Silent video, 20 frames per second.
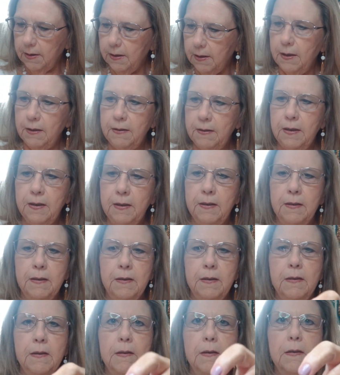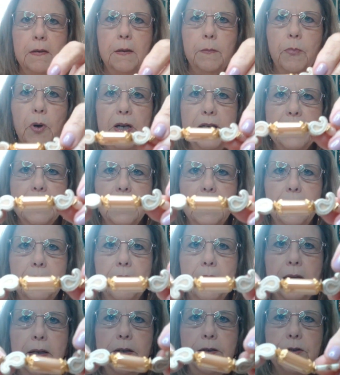And then the bracelet,
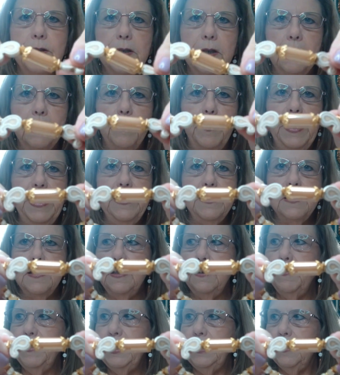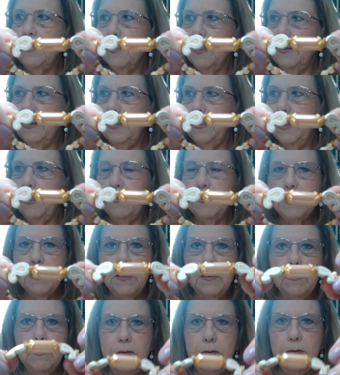I used the little paisley beads on it
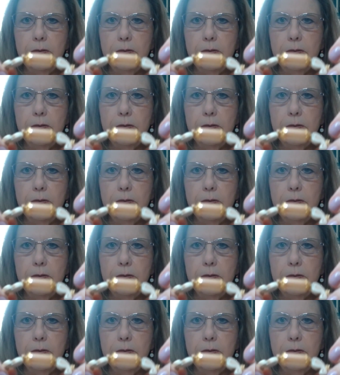also.